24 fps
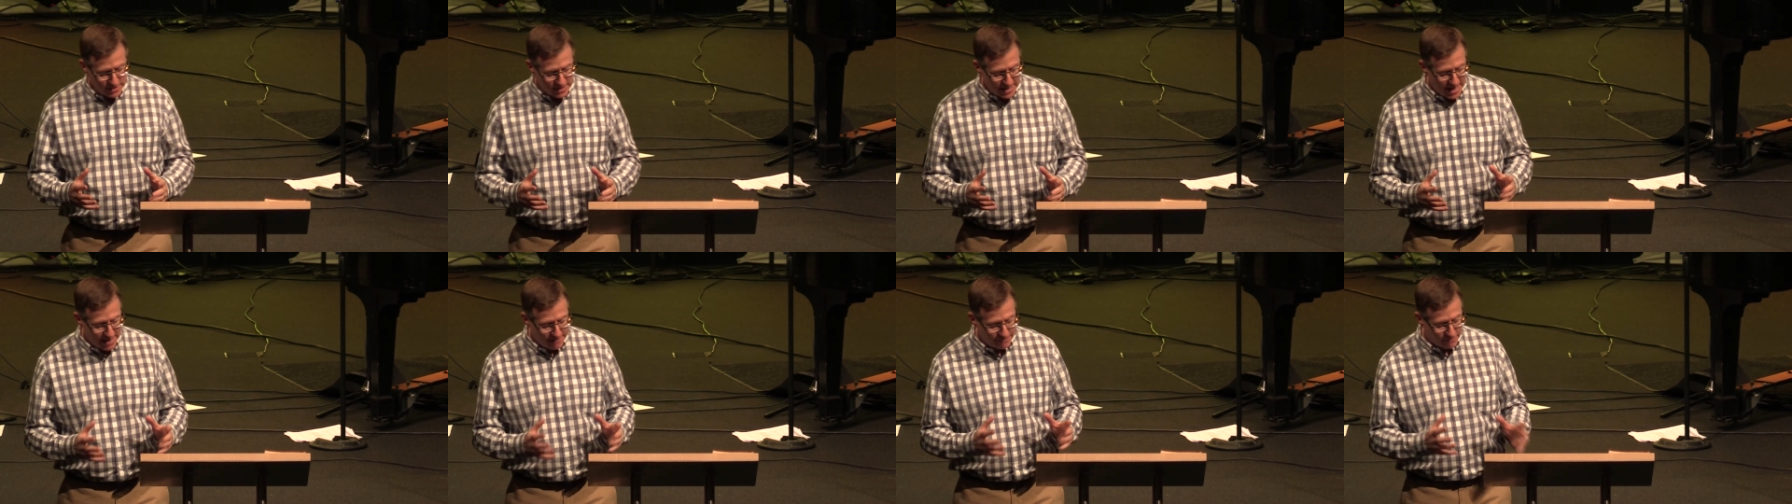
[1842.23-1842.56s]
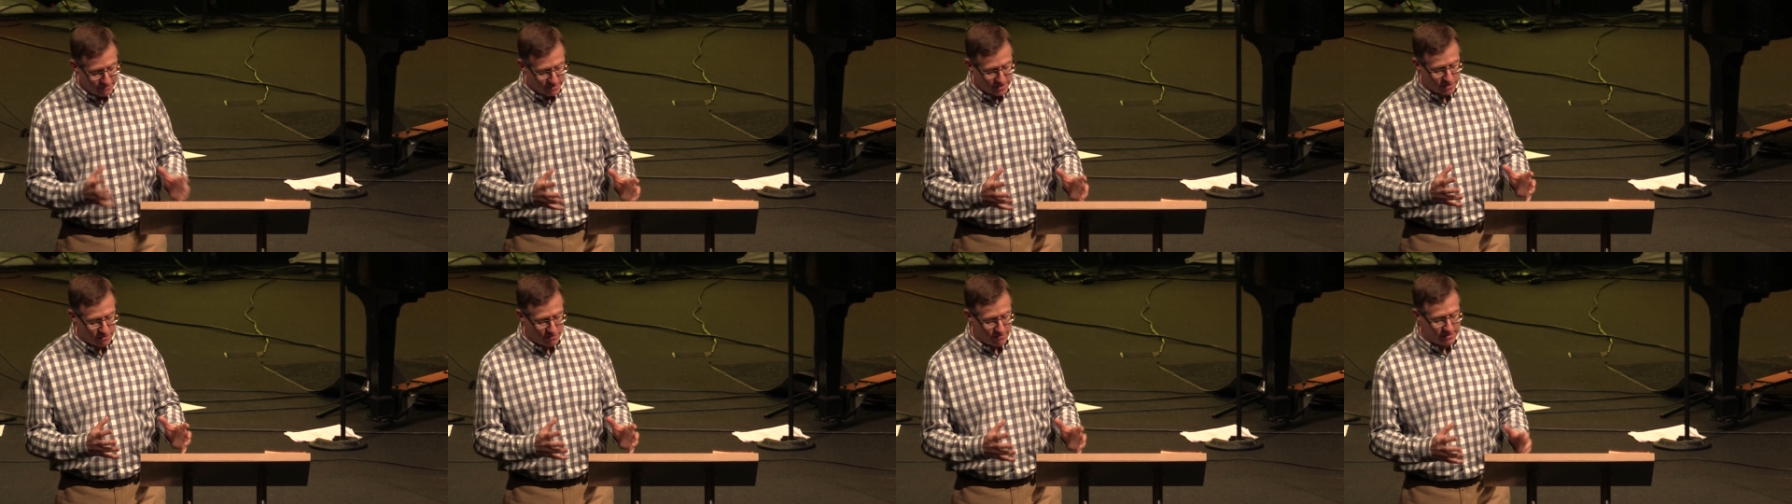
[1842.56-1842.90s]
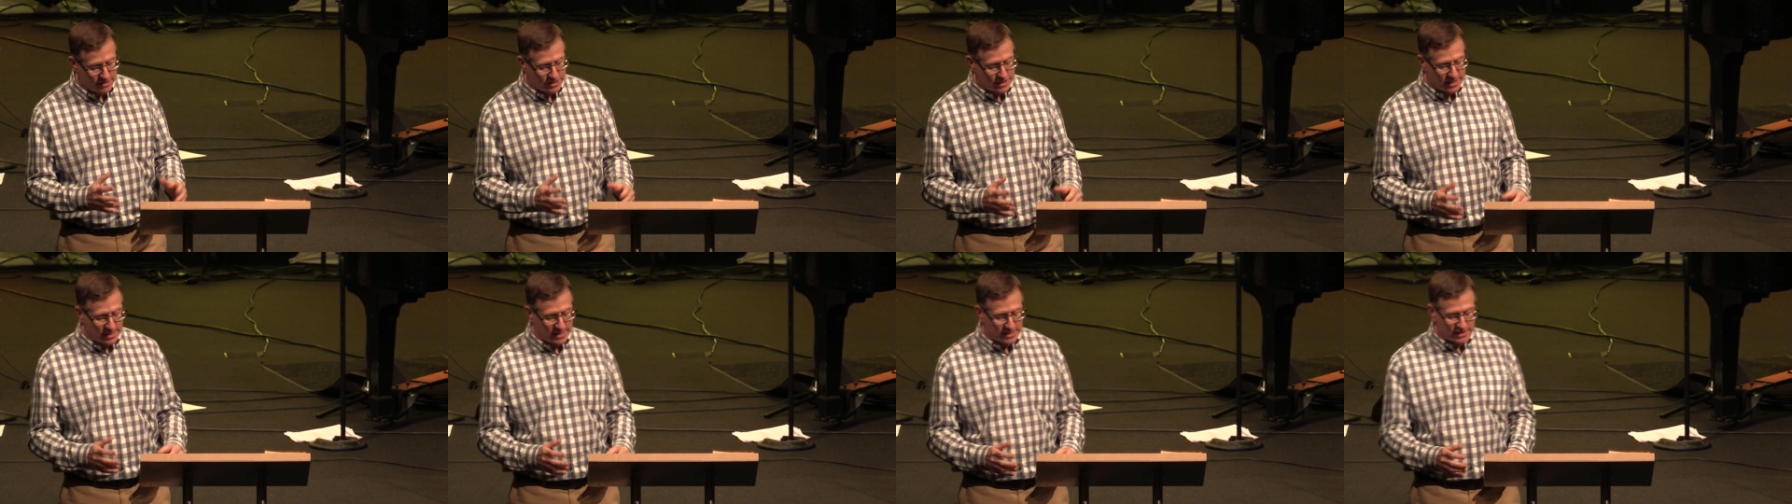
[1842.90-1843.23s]
after
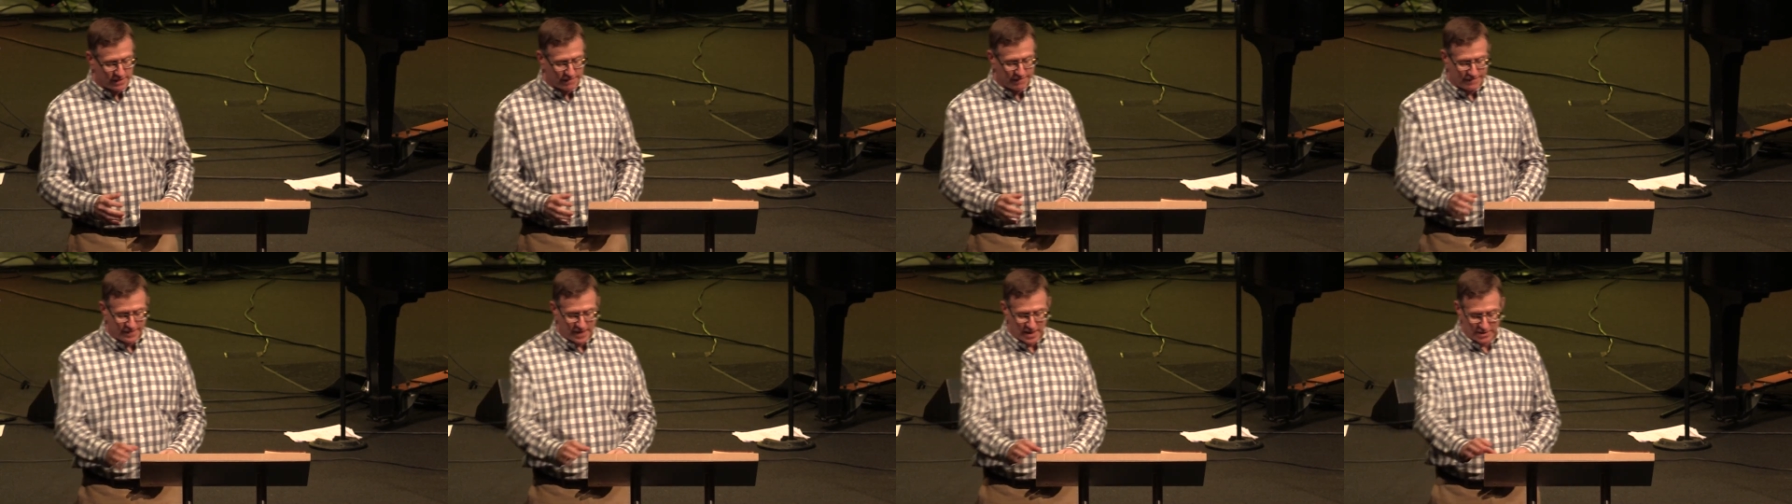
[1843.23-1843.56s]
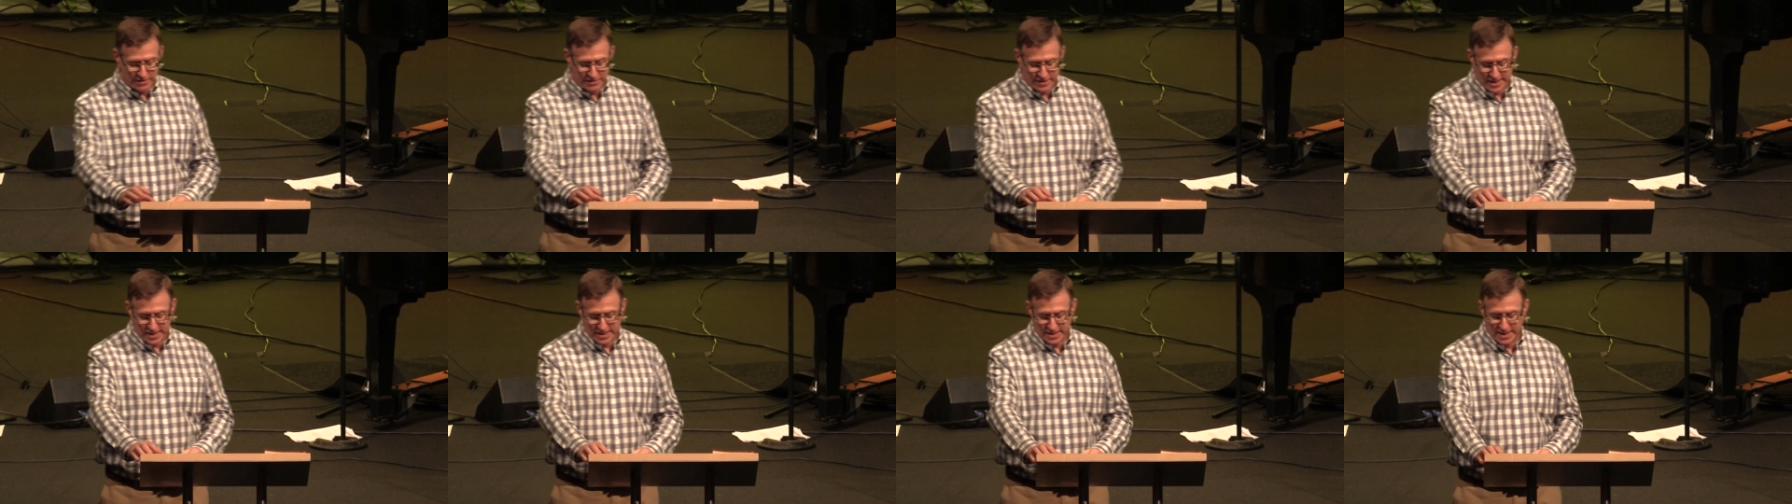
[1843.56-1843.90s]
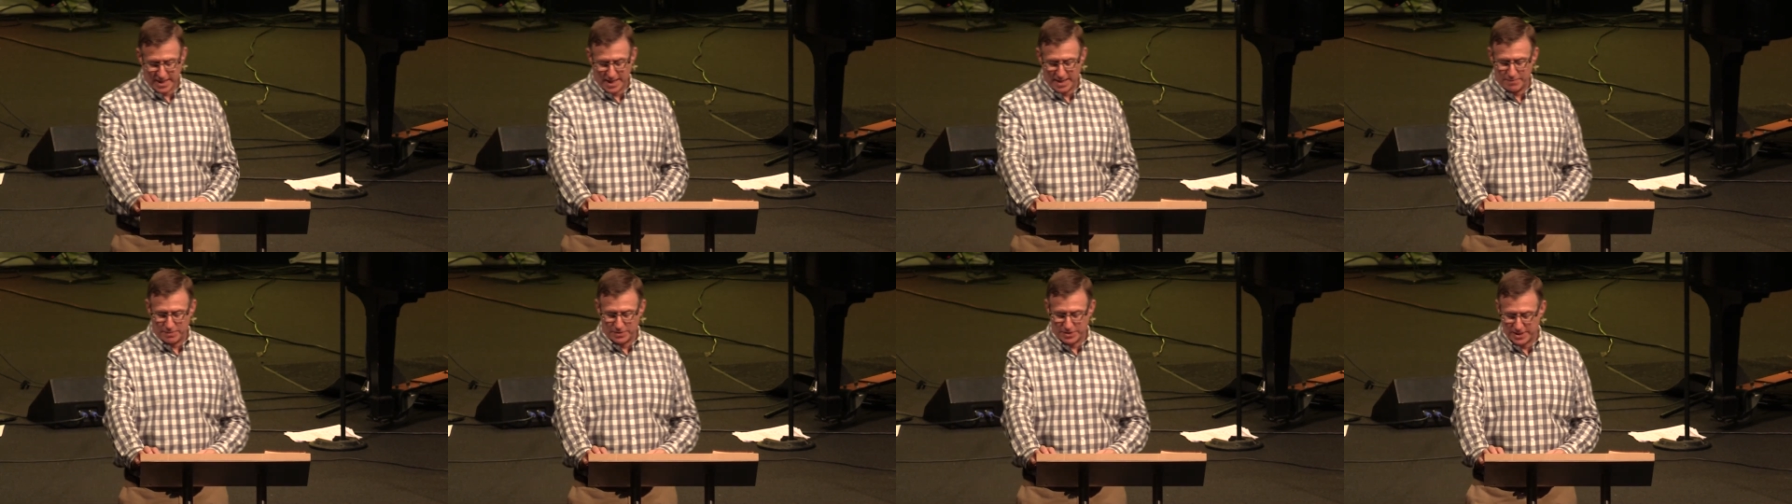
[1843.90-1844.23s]
encouraging us to follow the example